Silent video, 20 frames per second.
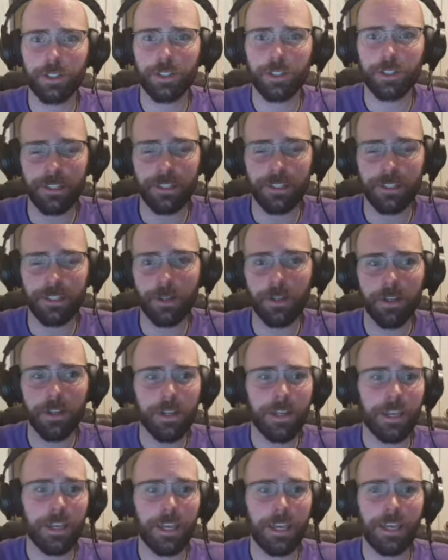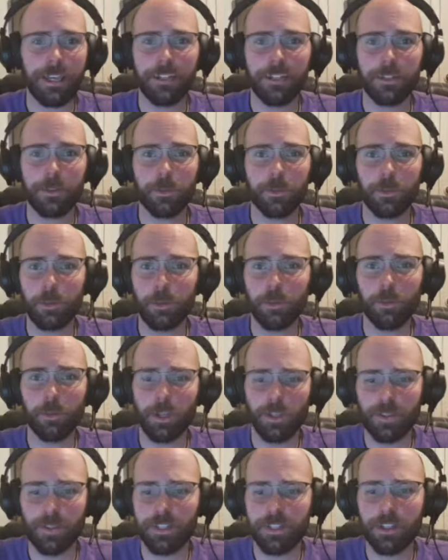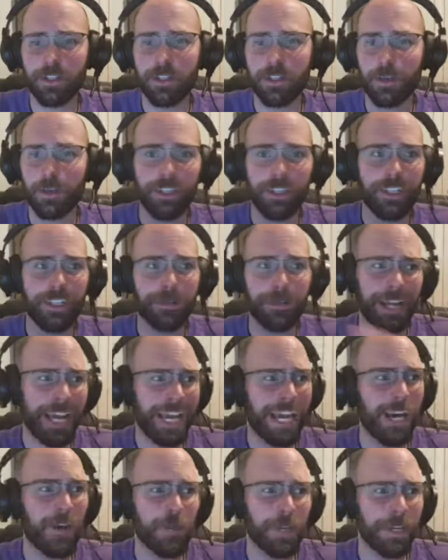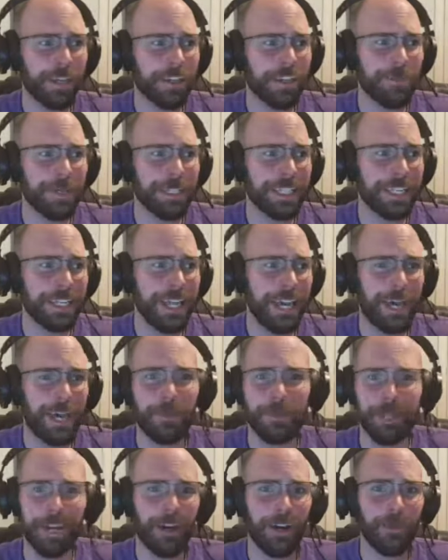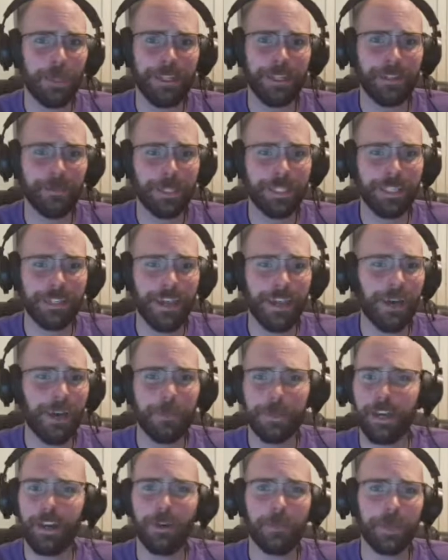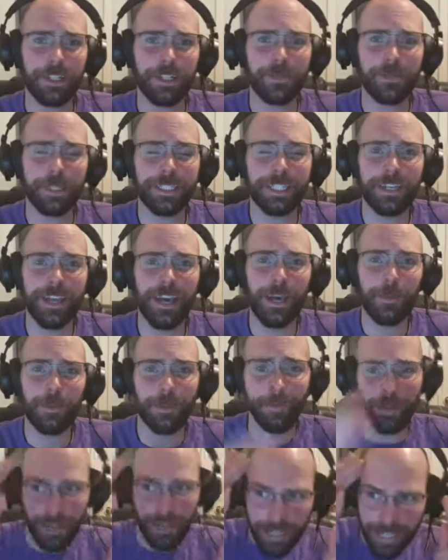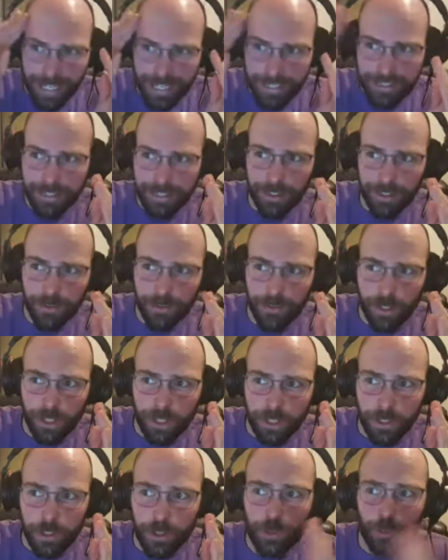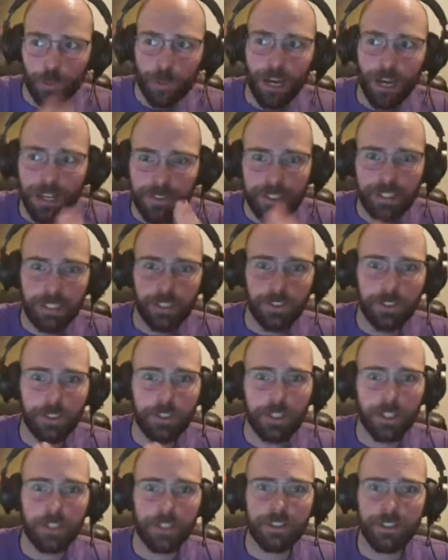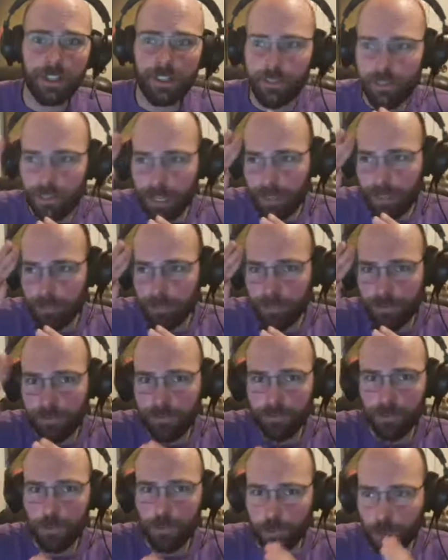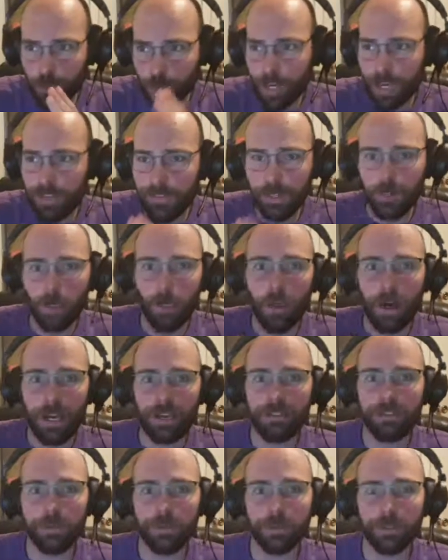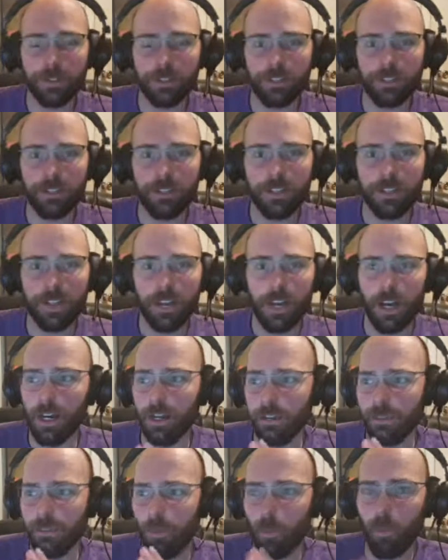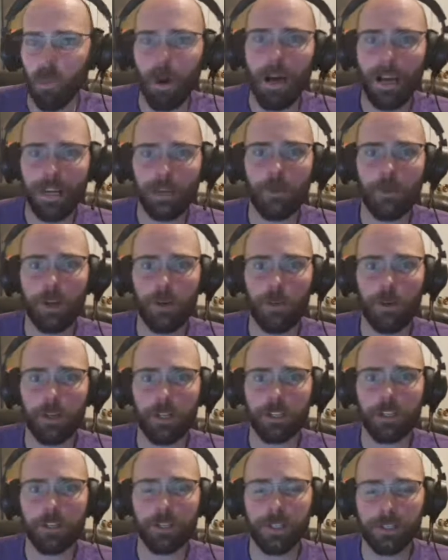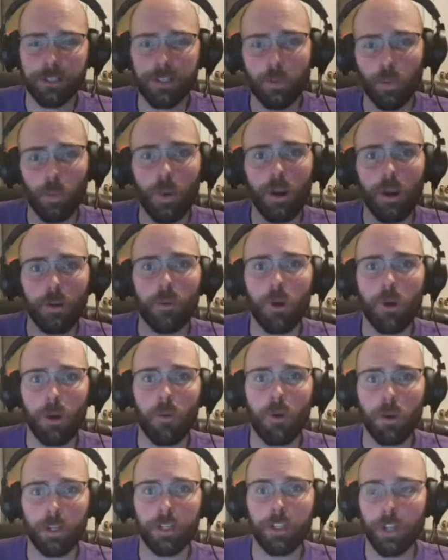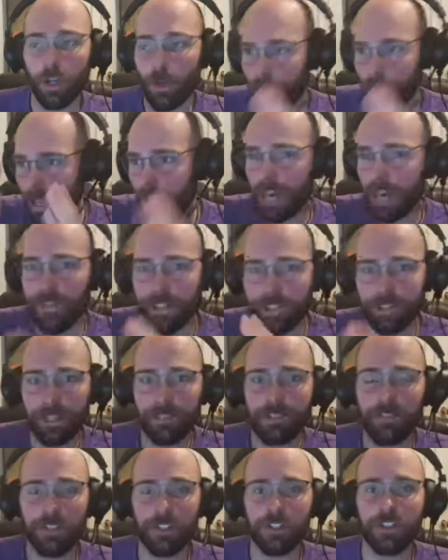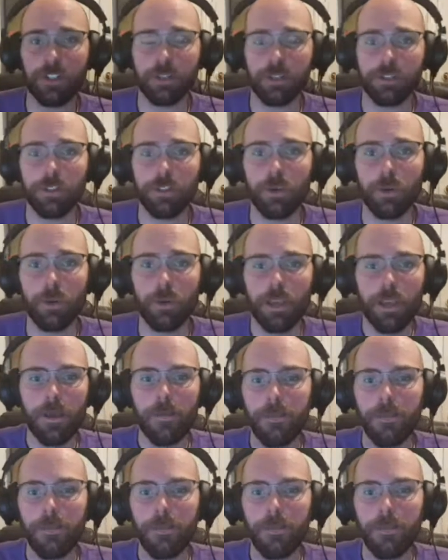anything anymore. And boom, all of a sudden you're thinking about, how am I going to make that happen? How am I going to make that happen? How am I going to make that happen? Instead of that driving why force of, why do I want to do this and where do I want to go, and having that vision. So,